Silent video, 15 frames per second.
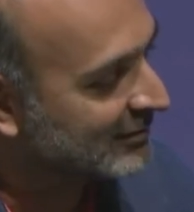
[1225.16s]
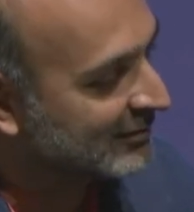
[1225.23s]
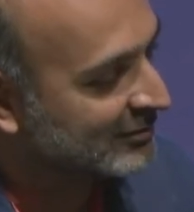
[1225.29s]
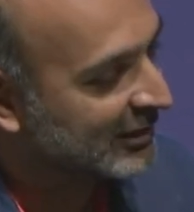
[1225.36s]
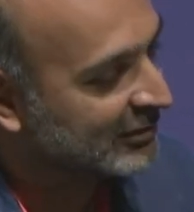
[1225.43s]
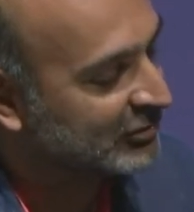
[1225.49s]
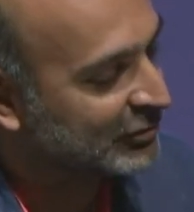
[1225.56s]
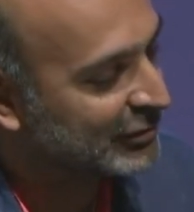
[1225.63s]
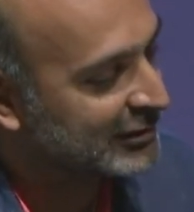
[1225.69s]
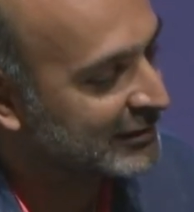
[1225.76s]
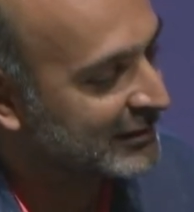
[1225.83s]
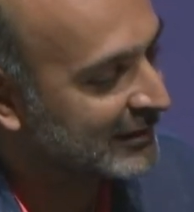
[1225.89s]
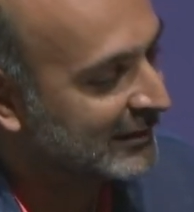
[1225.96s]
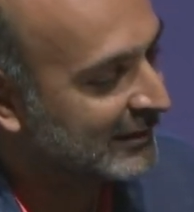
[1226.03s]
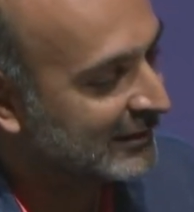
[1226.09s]
century,
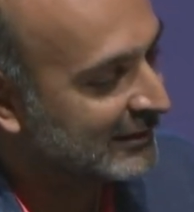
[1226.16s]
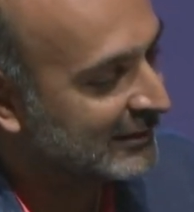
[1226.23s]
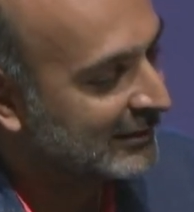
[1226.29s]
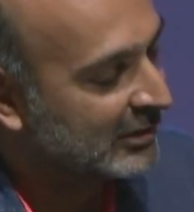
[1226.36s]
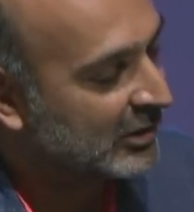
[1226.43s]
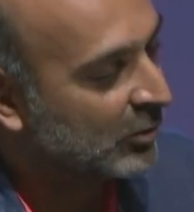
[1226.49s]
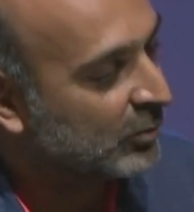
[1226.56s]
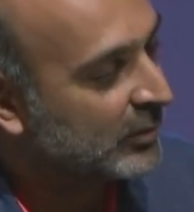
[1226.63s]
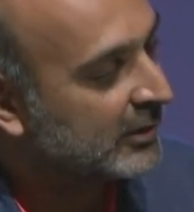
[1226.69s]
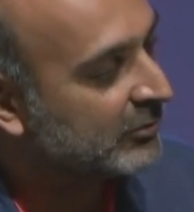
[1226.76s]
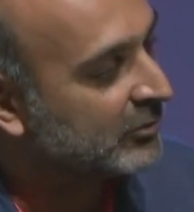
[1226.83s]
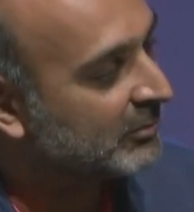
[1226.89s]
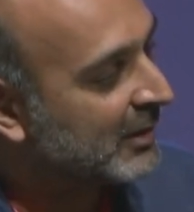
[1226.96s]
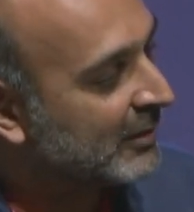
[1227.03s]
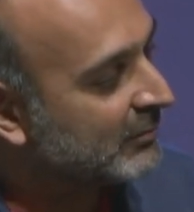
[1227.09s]
you know, will
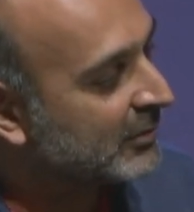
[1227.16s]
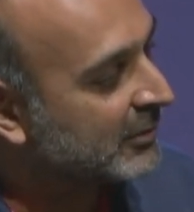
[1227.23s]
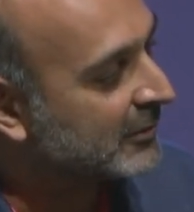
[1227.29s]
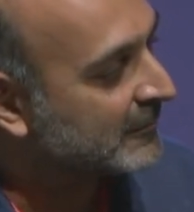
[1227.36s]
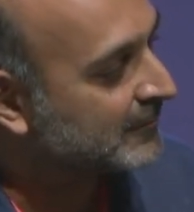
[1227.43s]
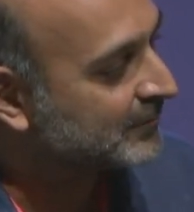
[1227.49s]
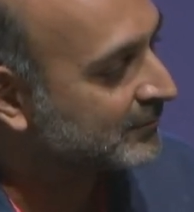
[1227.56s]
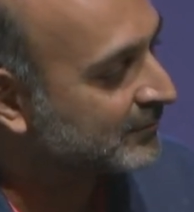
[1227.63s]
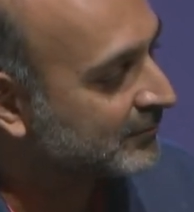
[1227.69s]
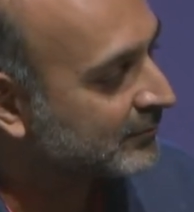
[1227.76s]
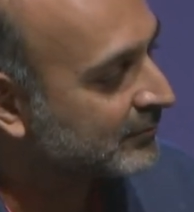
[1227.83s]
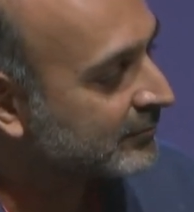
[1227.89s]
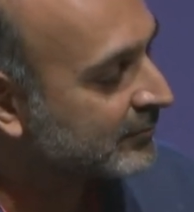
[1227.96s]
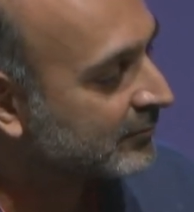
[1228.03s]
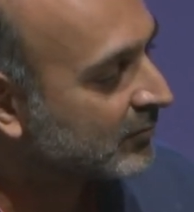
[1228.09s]
remember
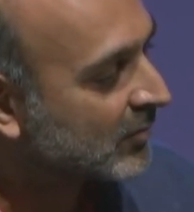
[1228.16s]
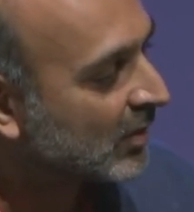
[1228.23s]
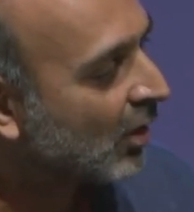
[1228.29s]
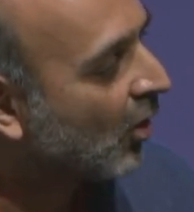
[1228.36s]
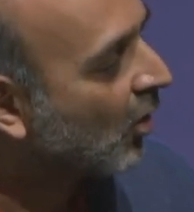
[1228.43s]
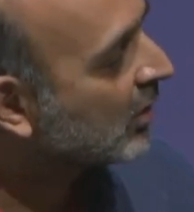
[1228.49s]
all